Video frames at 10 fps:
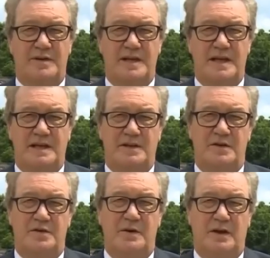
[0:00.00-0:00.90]
the
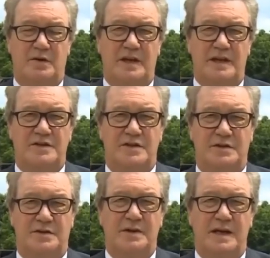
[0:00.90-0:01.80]
EU. We're looking
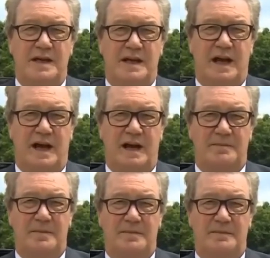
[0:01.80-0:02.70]
to
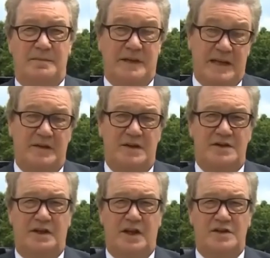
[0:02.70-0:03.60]
begin those
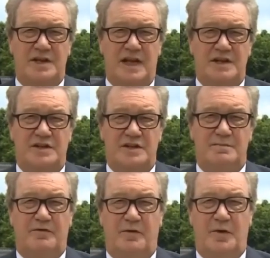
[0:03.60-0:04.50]
negotiations
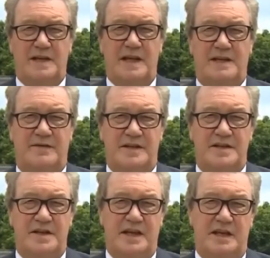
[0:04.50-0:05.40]
before the end of
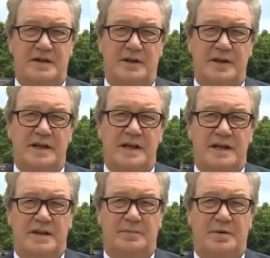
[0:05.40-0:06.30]
this year, and
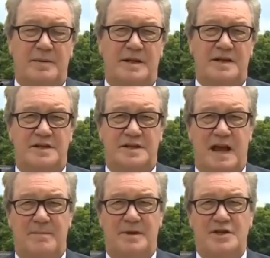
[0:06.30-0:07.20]
the Prime Minister's
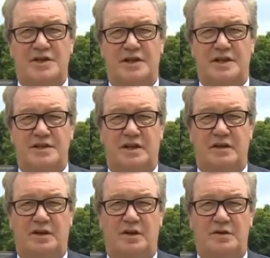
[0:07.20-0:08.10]
ambition is to
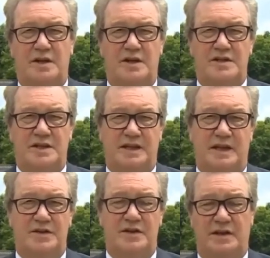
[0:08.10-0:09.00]
conclude those
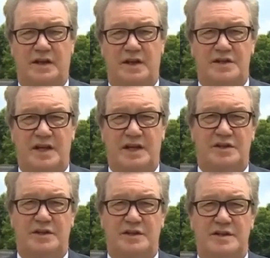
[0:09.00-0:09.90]

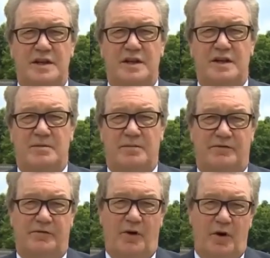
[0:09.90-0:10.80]
negotiations
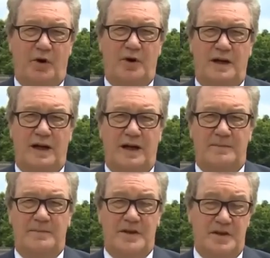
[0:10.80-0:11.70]
before
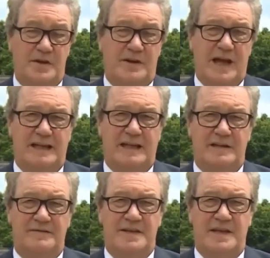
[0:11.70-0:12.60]
the UK
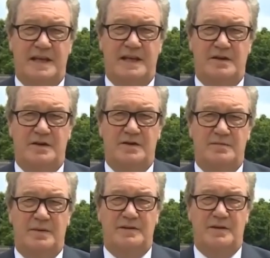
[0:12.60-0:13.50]
leaves the
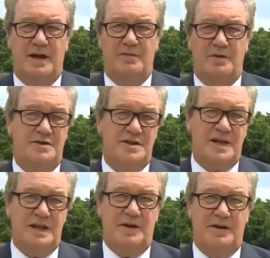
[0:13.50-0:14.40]
EU. But we'll
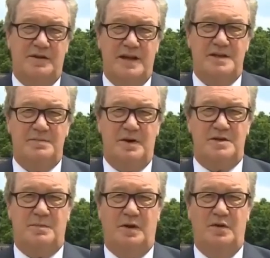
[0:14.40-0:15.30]
see whether that's
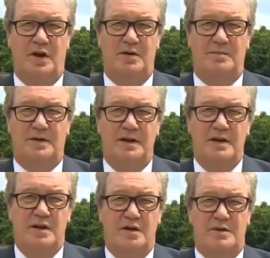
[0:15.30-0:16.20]
possible or not, but
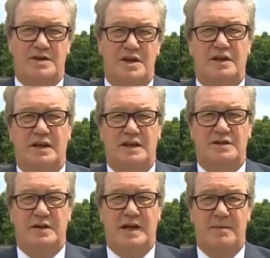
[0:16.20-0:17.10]
we're certainly
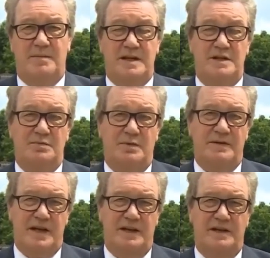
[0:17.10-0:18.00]
doing our best. We've
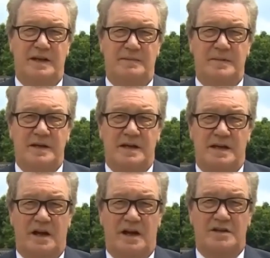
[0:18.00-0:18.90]
done
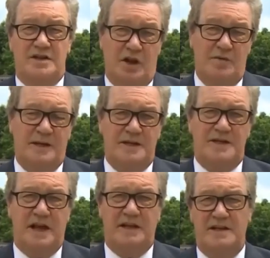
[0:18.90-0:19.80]
scoping
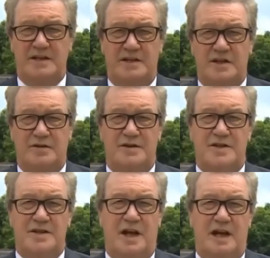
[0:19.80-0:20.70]
studies, the two
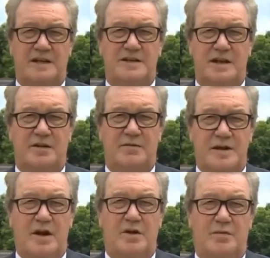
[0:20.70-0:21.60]
sides, so we
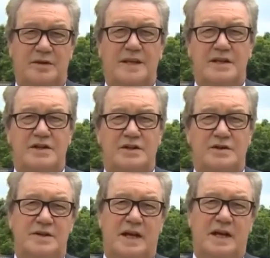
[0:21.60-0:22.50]
know what the
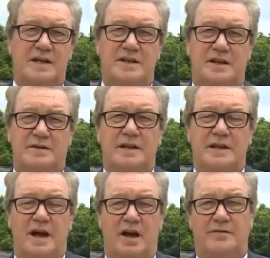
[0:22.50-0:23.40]
issues are, so
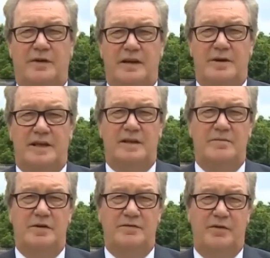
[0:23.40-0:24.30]
hopefully we can
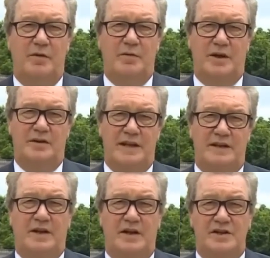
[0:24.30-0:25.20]
move forward on that
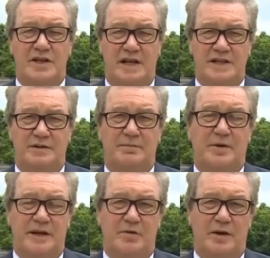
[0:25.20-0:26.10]
negotiation
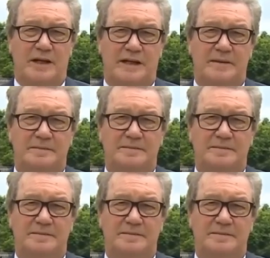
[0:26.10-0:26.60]
pretty quickly.